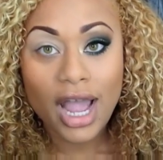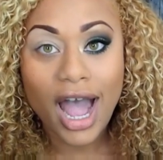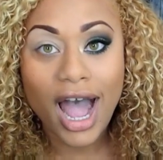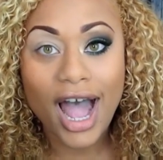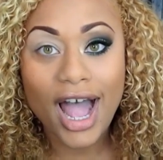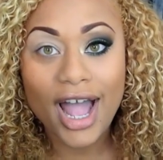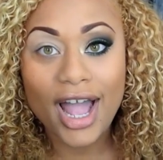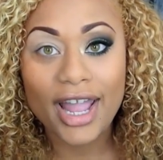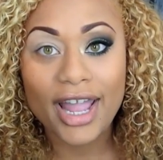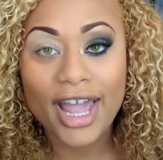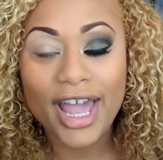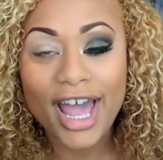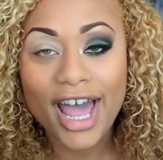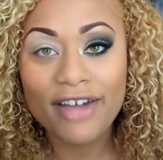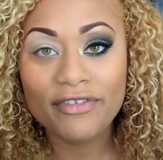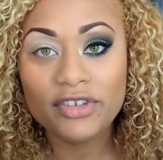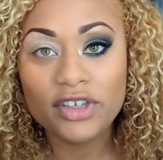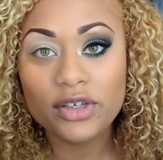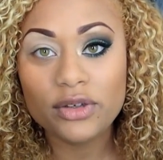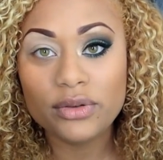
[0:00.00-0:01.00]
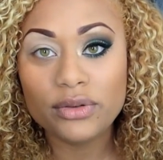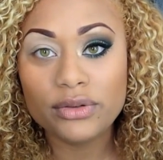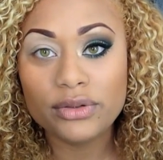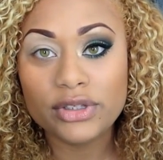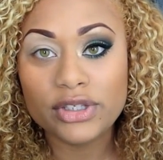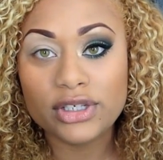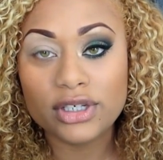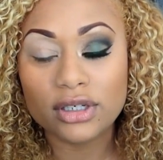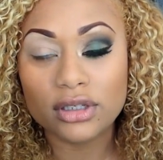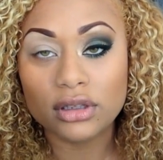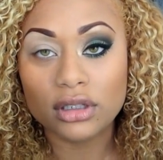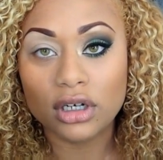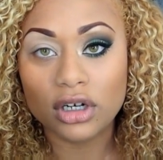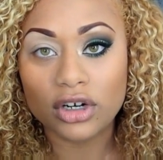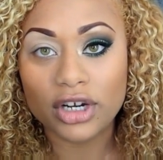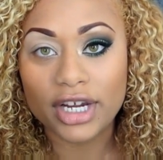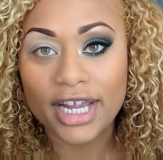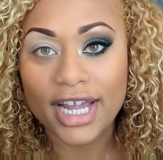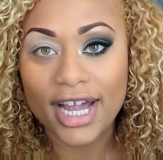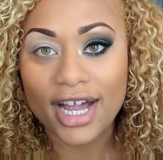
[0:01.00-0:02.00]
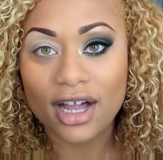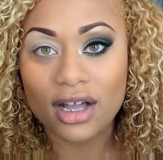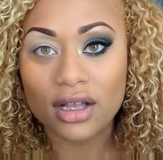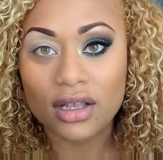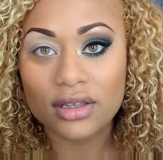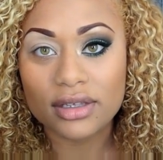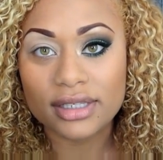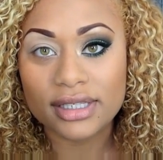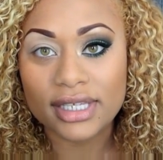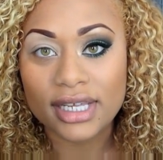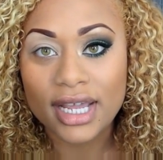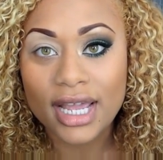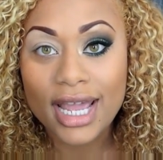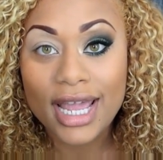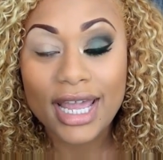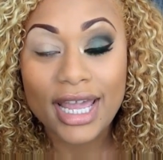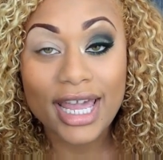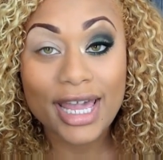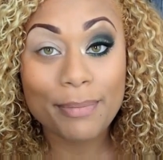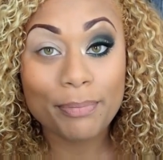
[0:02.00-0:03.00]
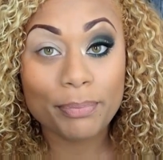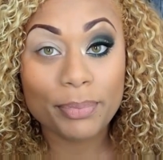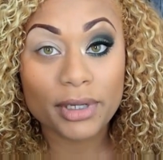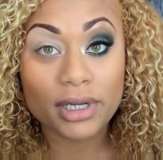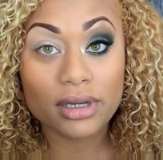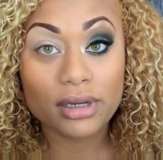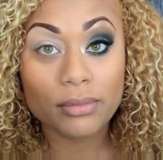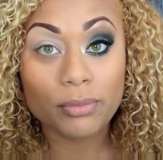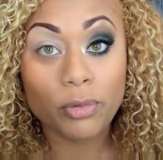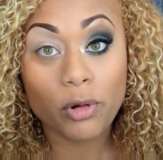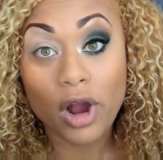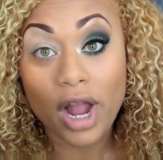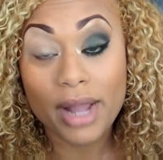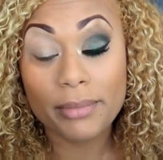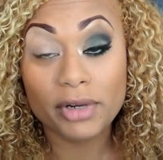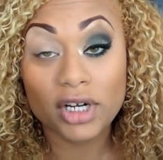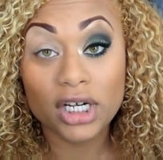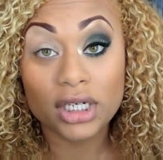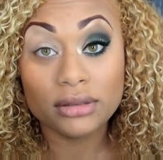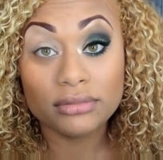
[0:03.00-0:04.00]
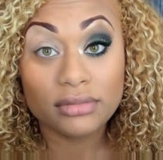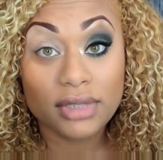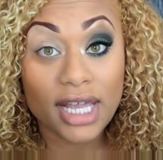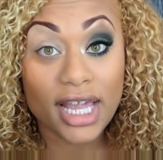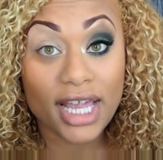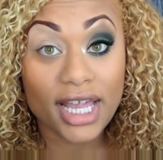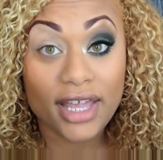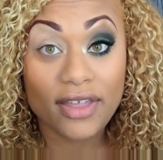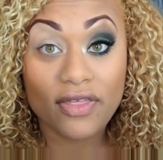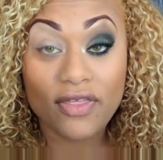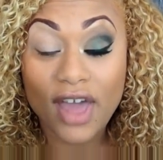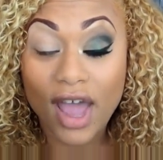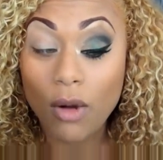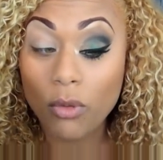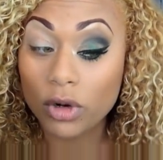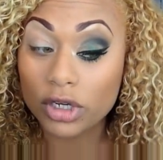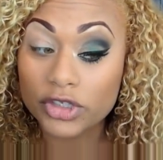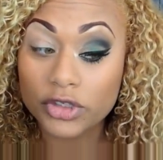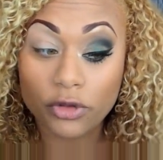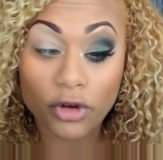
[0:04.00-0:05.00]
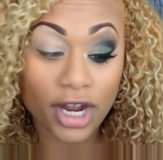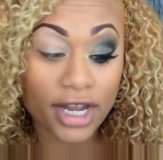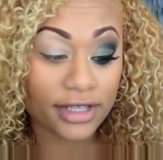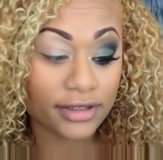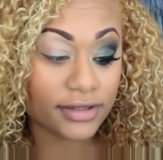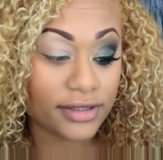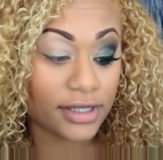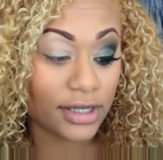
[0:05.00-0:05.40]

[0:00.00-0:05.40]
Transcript: I have used L'Oreal's Hip Primer, and that works great.